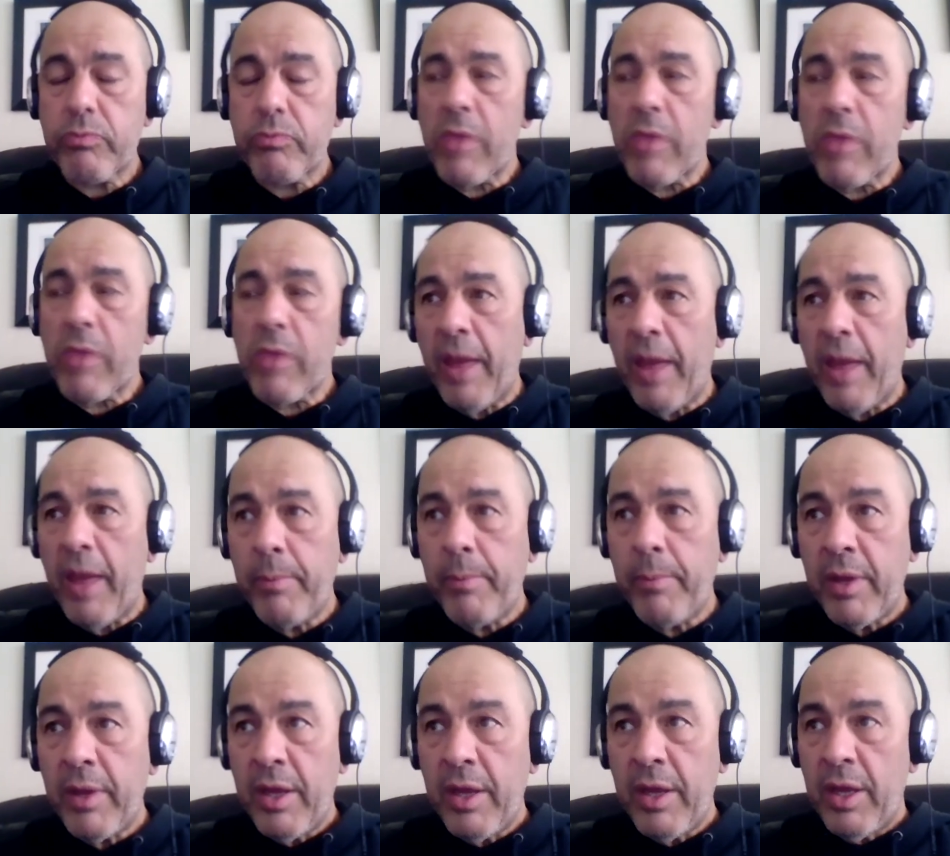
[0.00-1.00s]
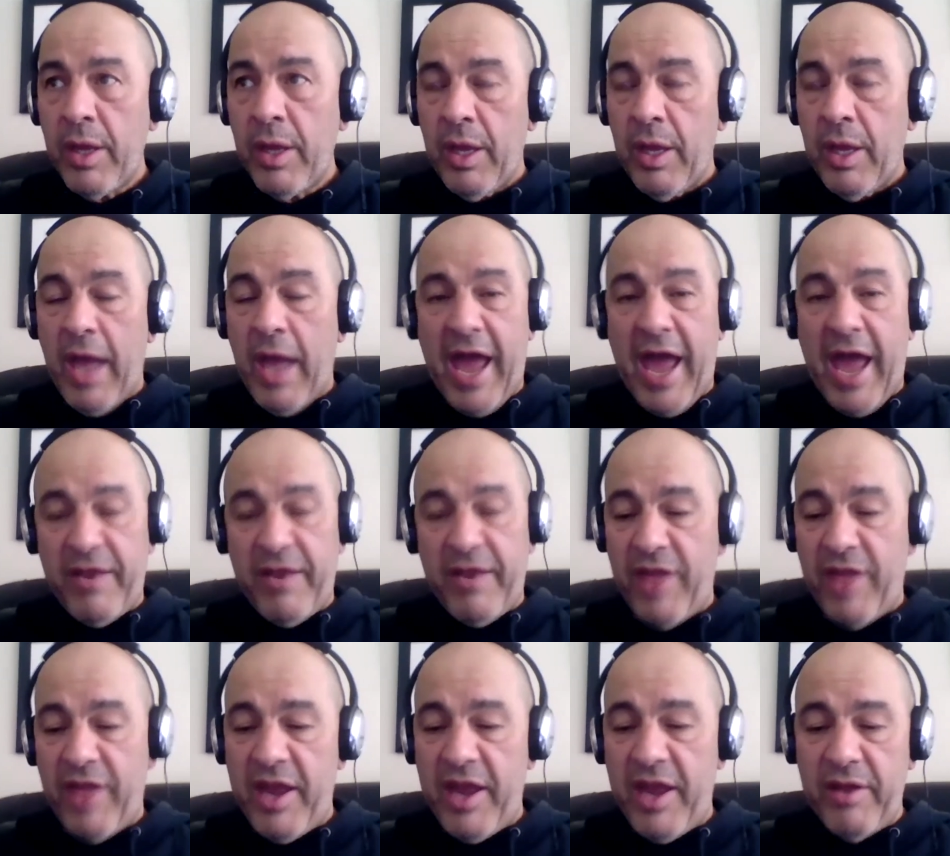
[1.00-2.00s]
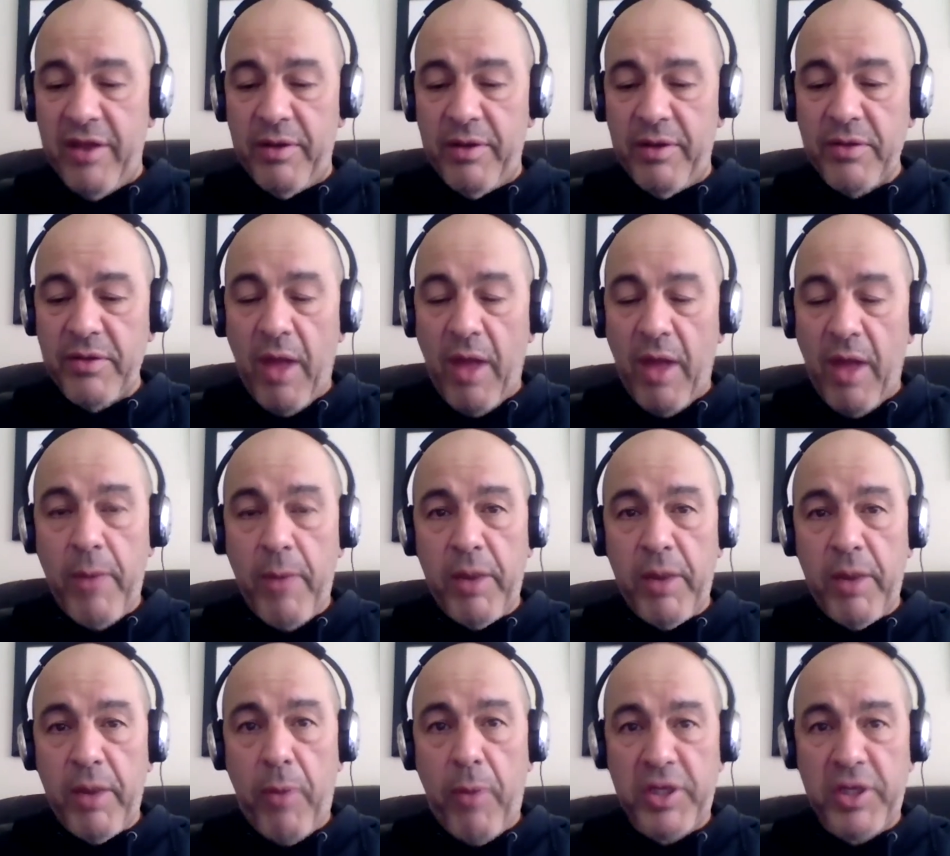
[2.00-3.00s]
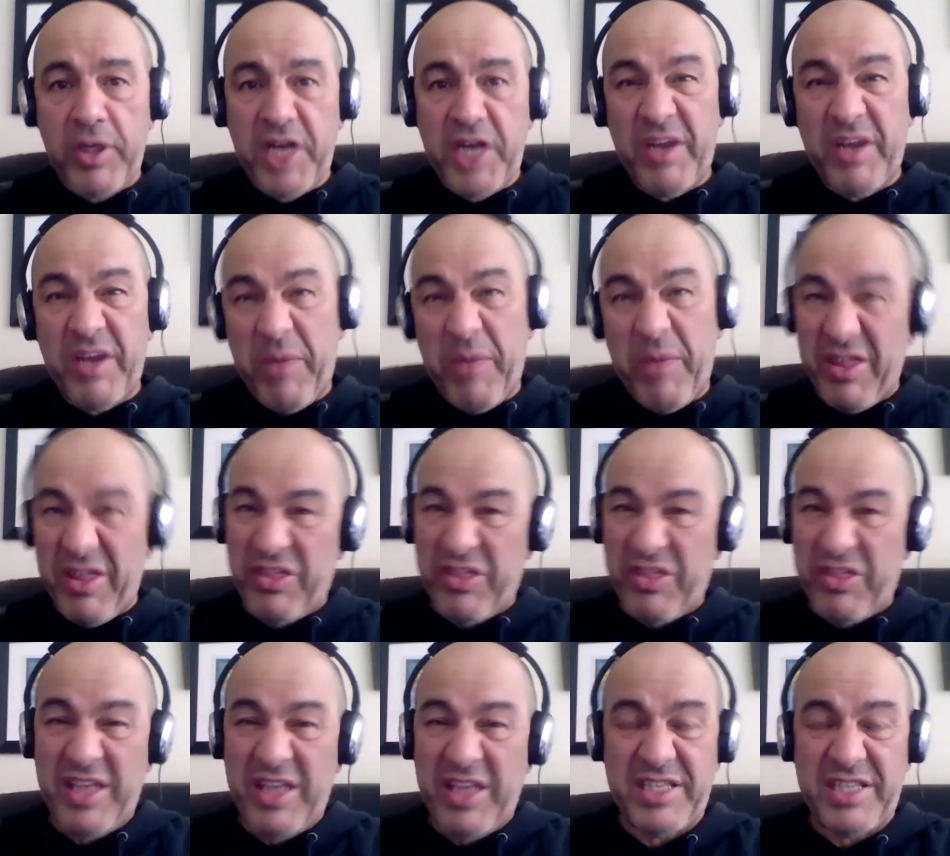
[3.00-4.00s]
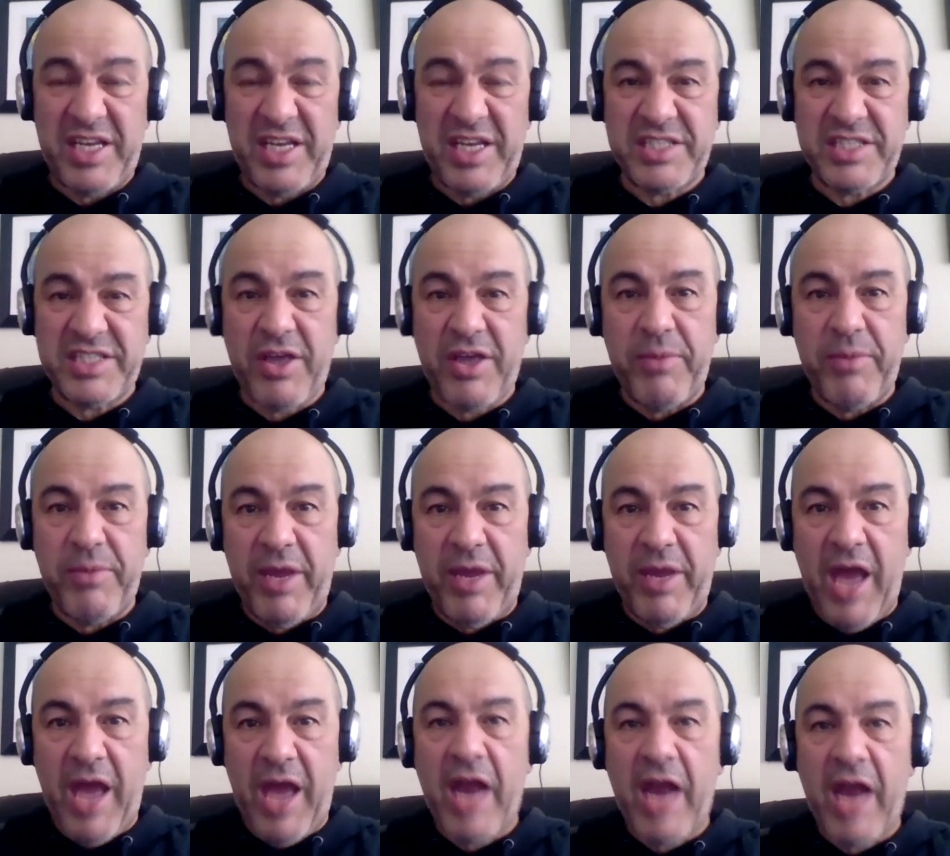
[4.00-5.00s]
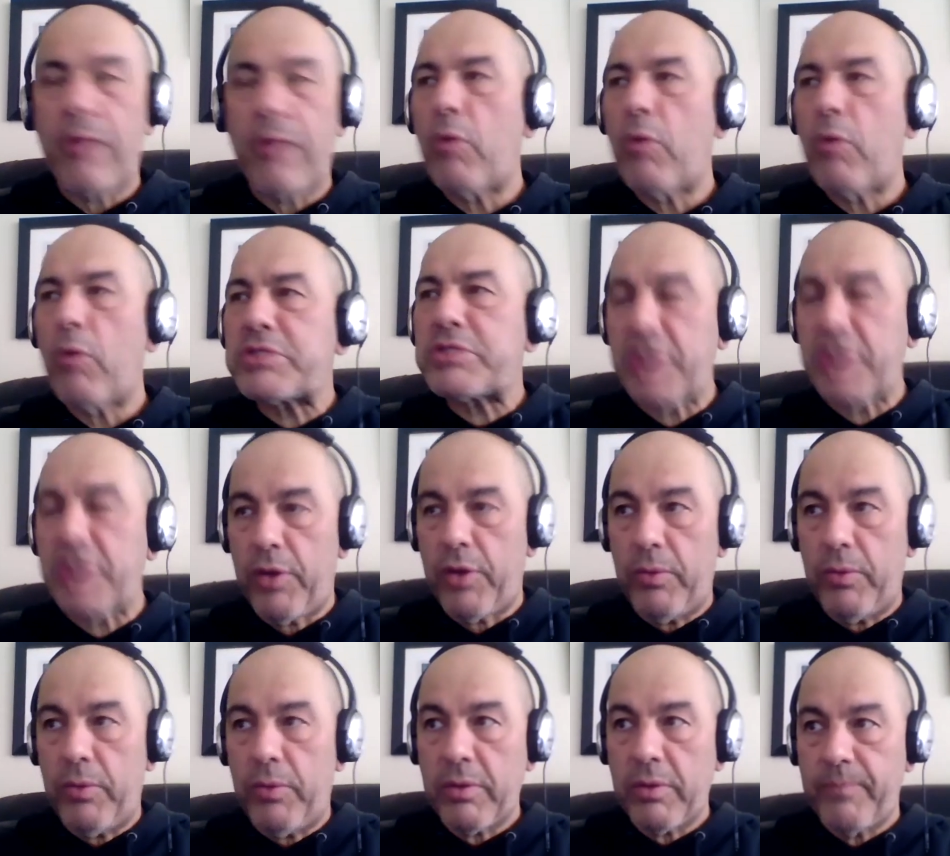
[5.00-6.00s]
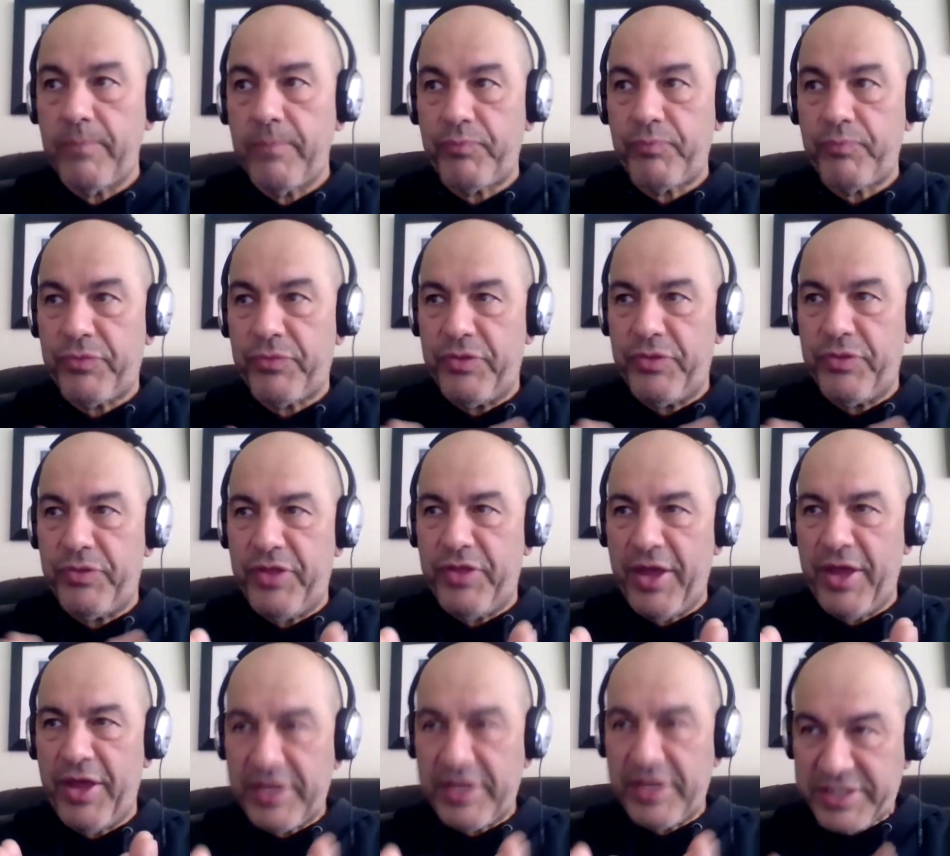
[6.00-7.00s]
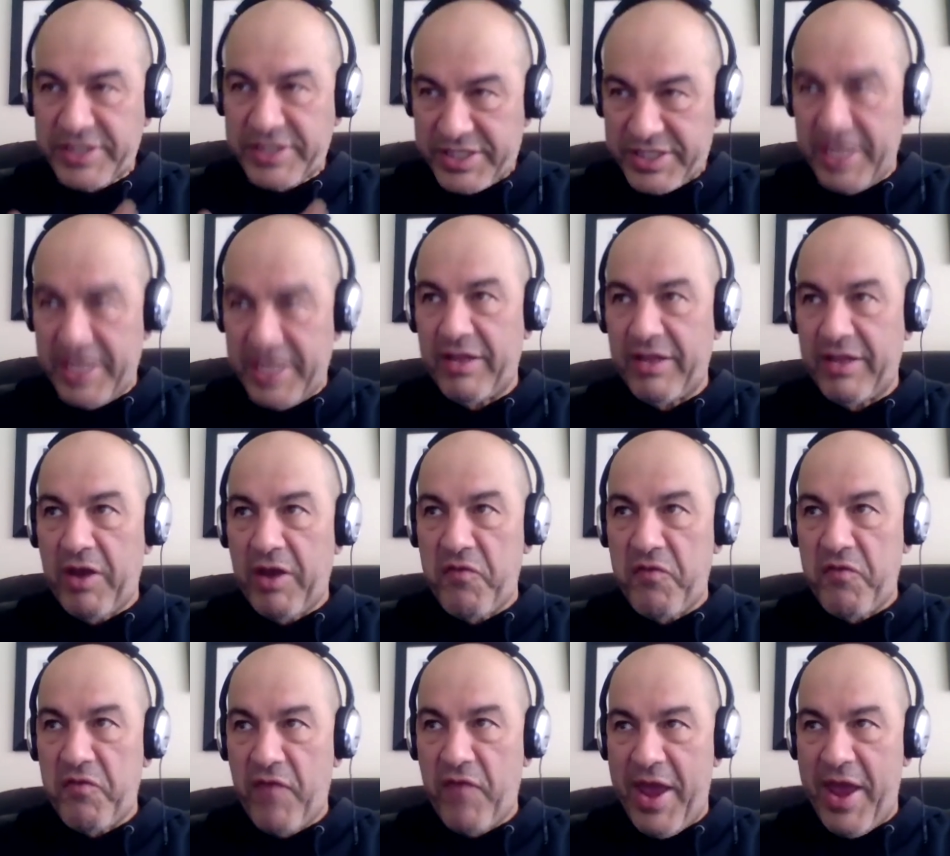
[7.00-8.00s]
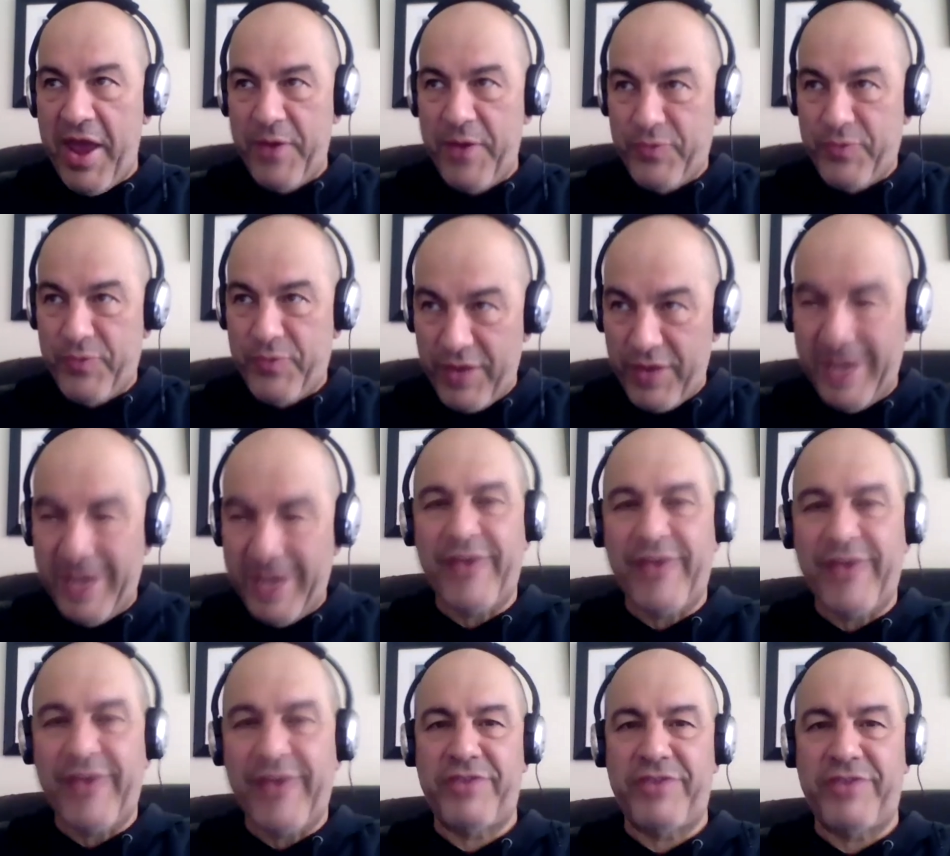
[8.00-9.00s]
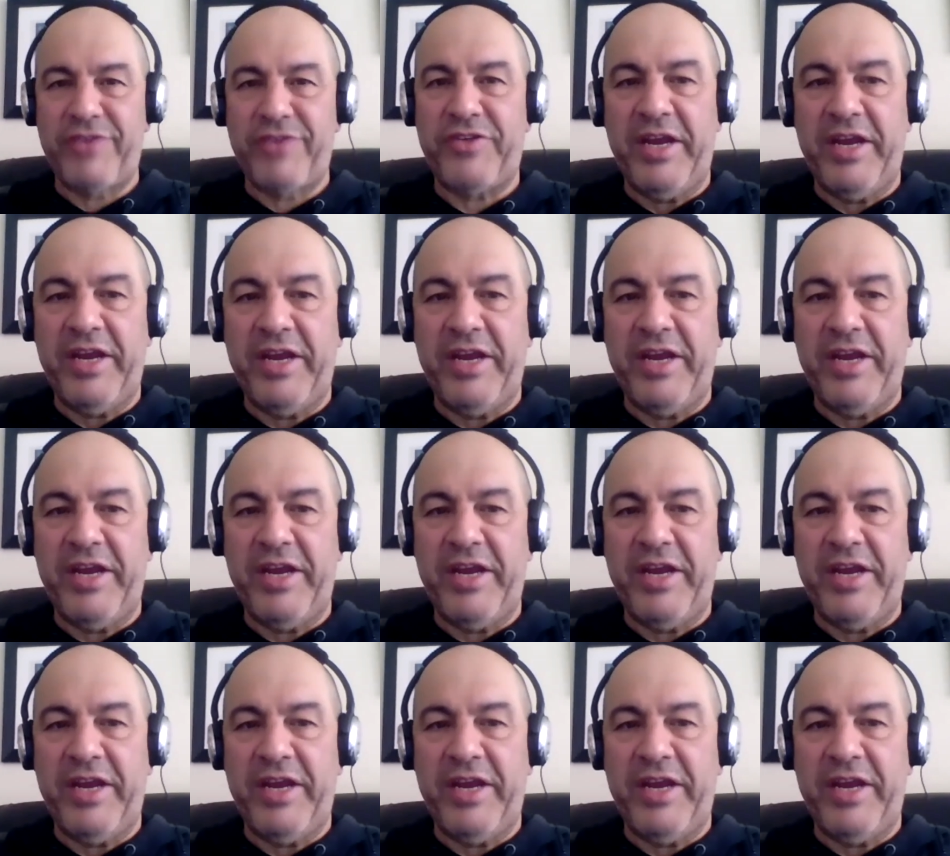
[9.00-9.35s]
um, and then I'm unapologetic about the things that excite me. And I also, the other thing that I found really interesting